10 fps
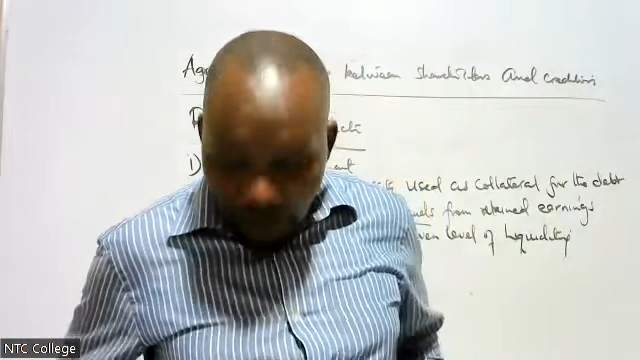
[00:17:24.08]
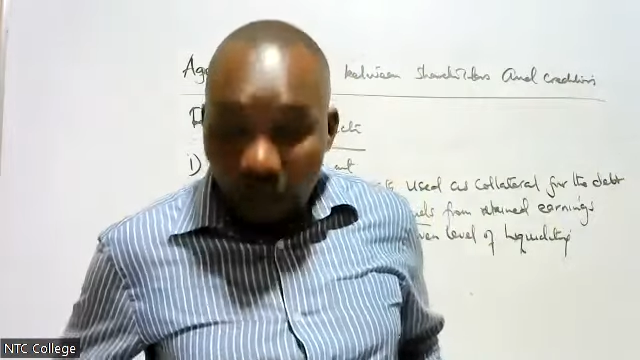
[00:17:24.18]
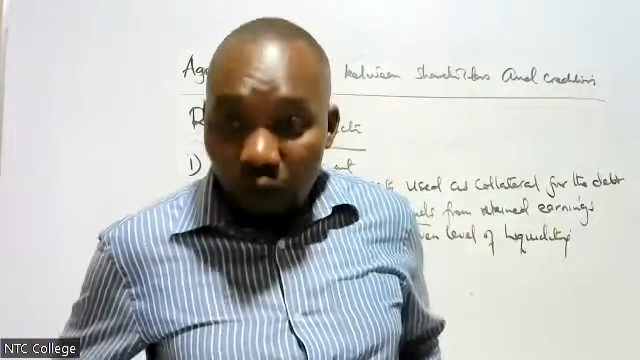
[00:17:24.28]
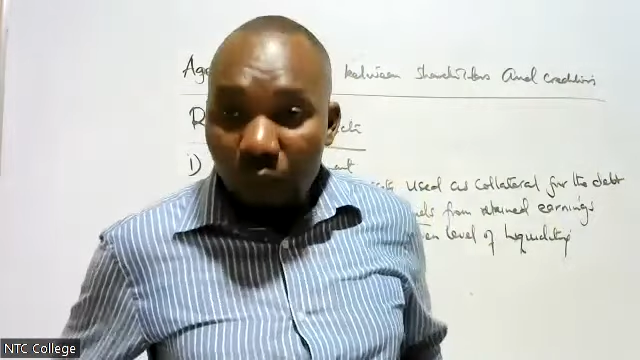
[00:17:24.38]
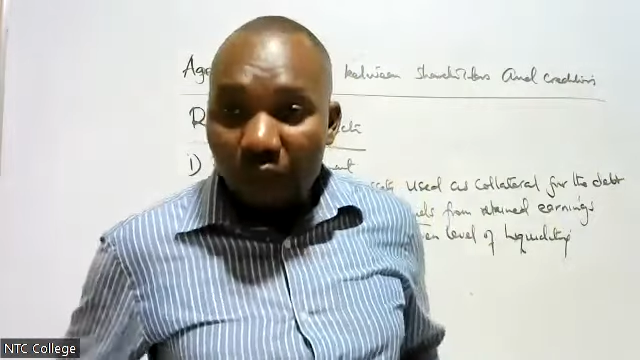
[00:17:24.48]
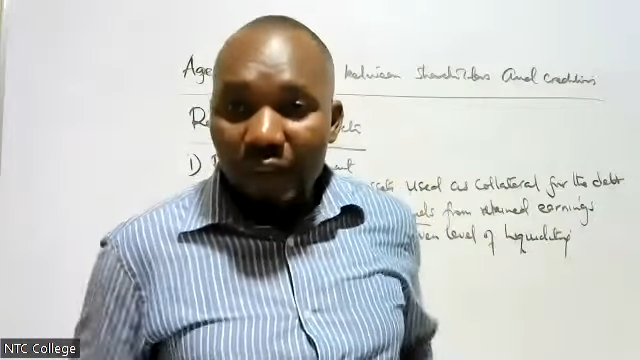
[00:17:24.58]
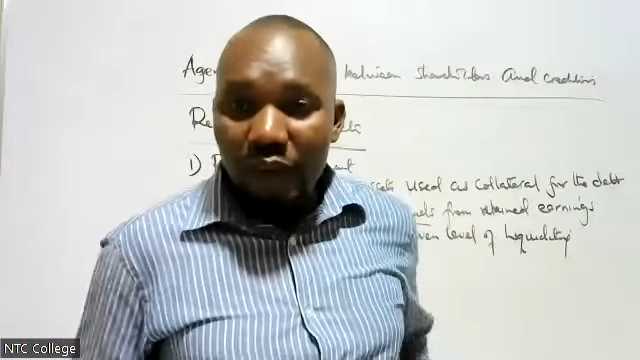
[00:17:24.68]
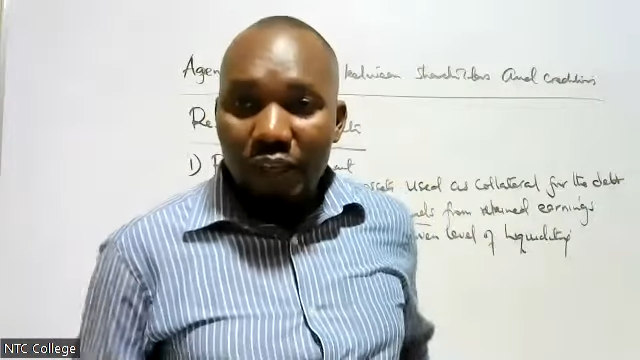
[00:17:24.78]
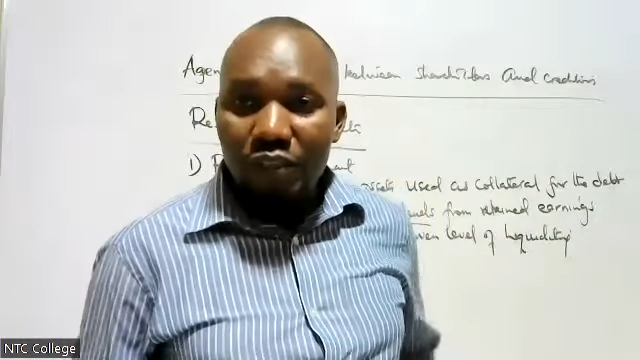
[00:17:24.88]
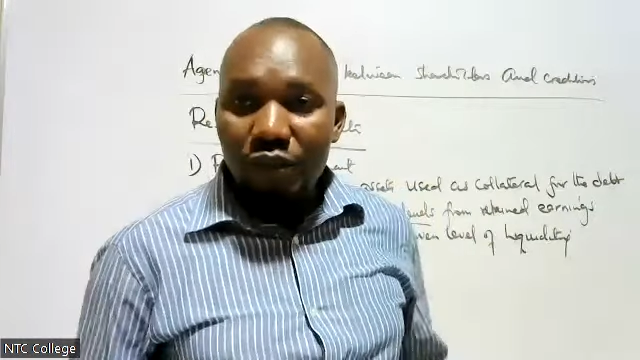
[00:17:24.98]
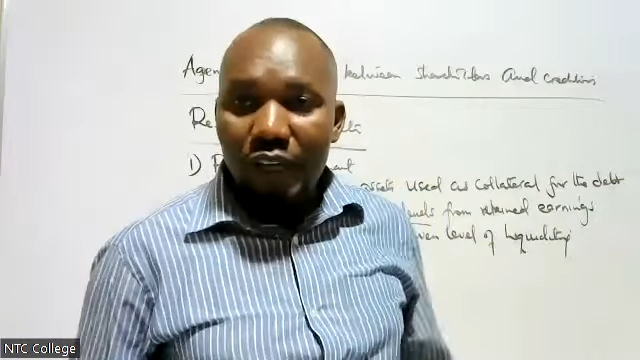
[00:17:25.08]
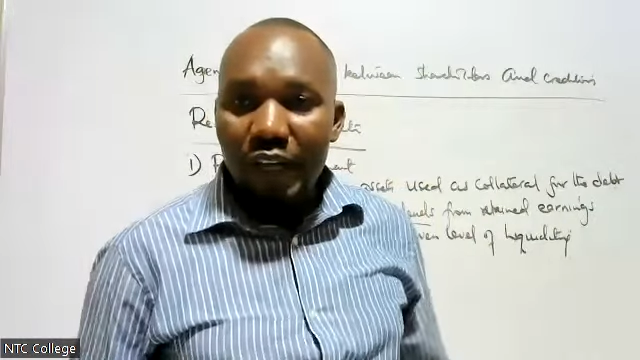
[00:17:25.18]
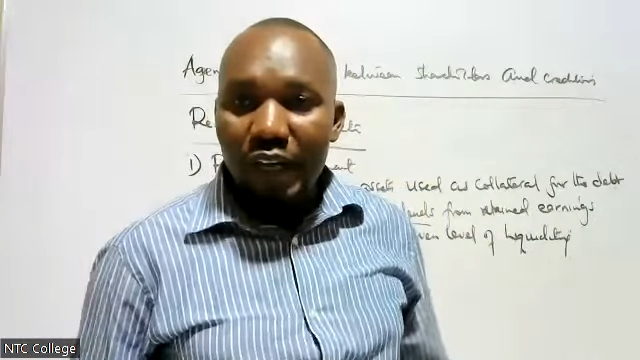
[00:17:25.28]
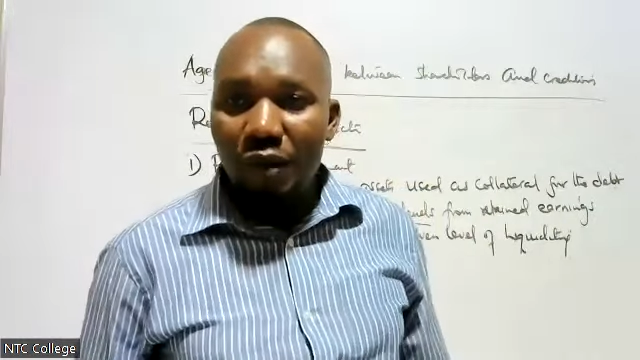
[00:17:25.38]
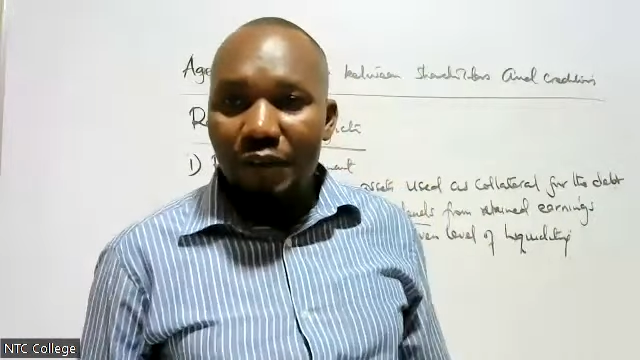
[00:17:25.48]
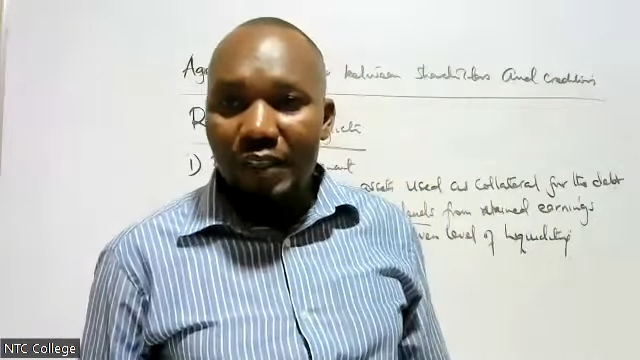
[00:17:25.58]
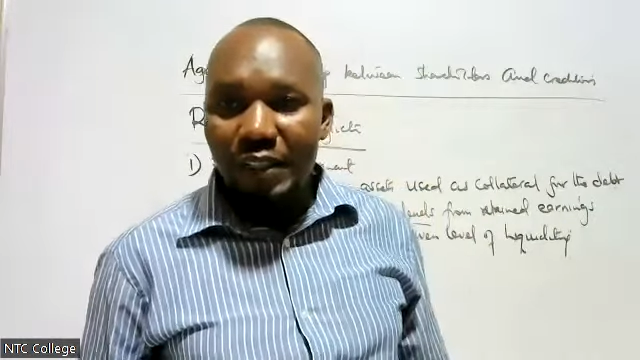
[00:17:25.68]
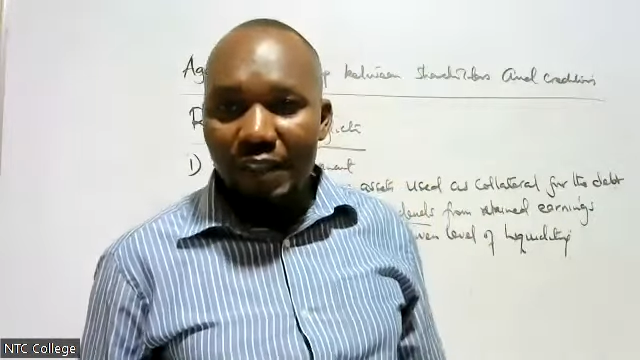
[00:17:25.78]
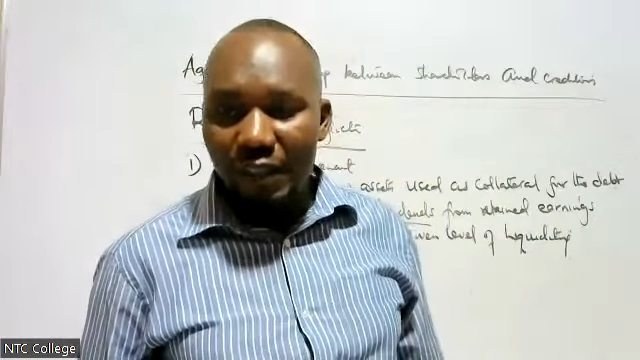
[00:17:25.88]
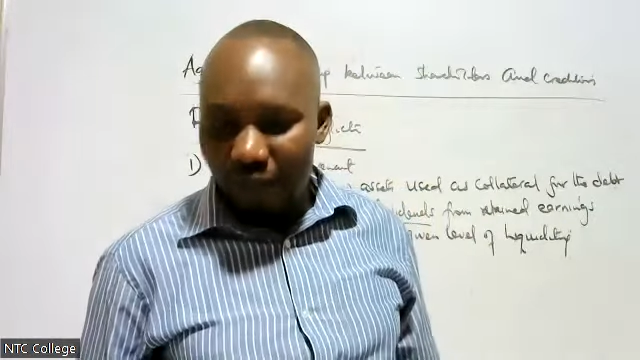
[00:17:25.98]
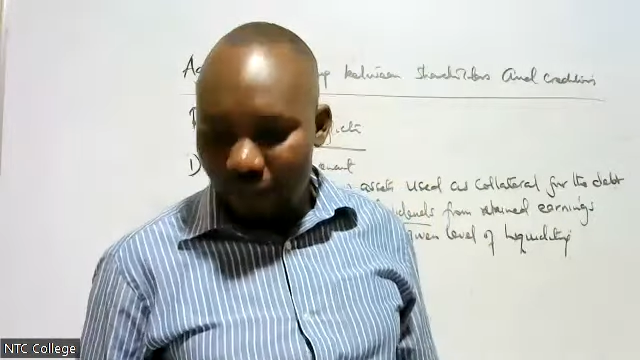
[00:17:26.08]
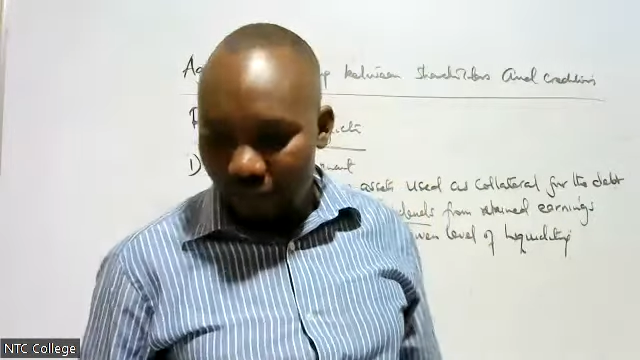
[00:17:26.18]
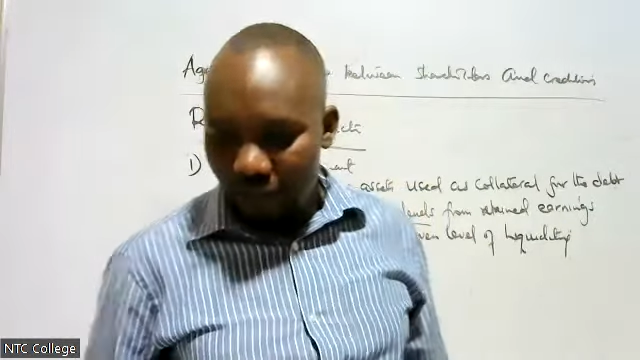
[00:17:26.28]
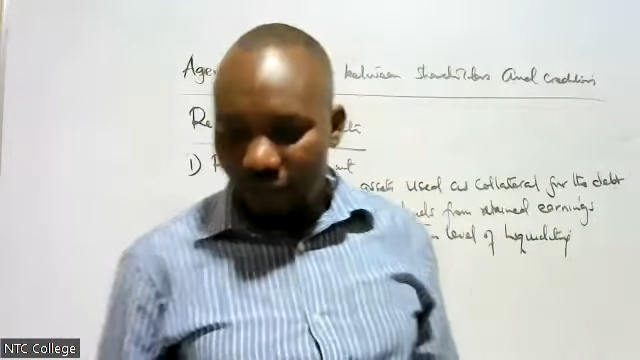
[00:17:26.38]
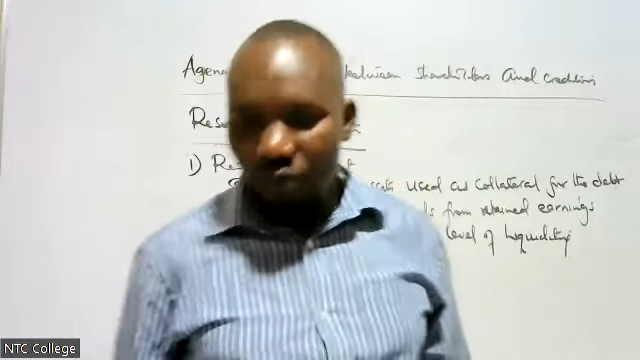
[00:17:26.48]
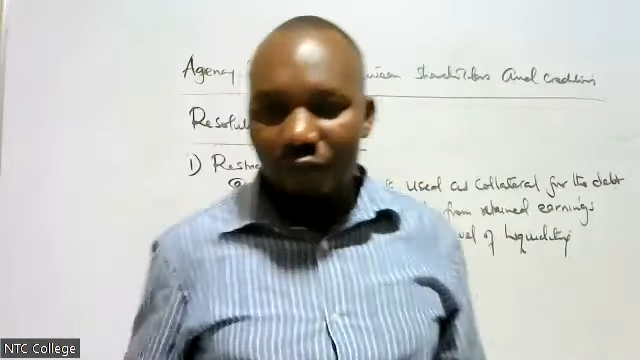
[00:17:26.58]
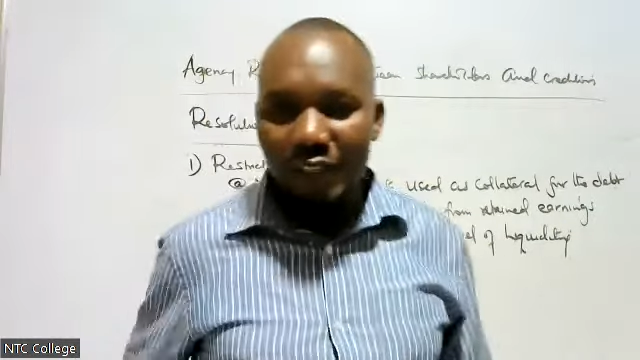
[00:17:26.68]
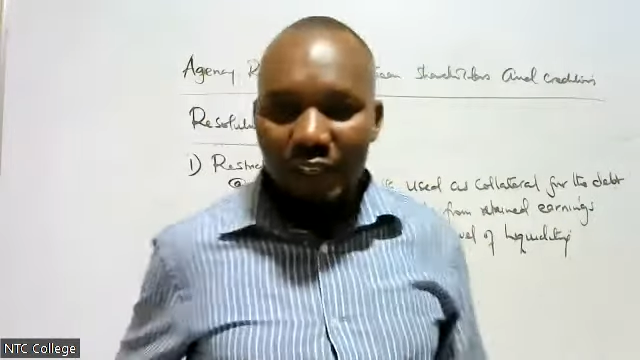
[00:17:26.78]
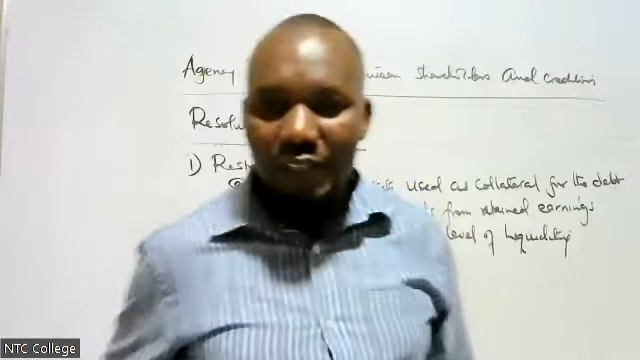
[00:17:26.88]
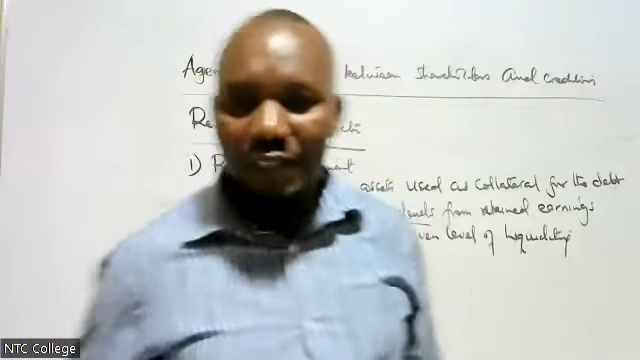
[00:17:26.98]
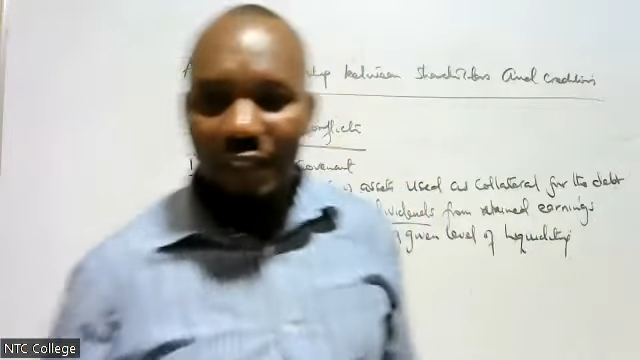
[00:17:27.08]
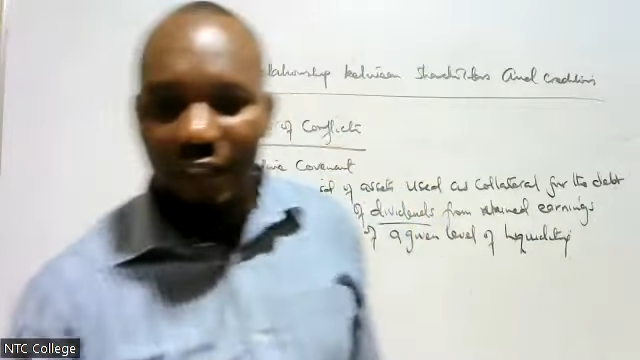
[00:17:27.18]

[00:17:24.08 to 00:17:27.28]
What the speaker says: I hope that that one is okay. You have written it. You've written it.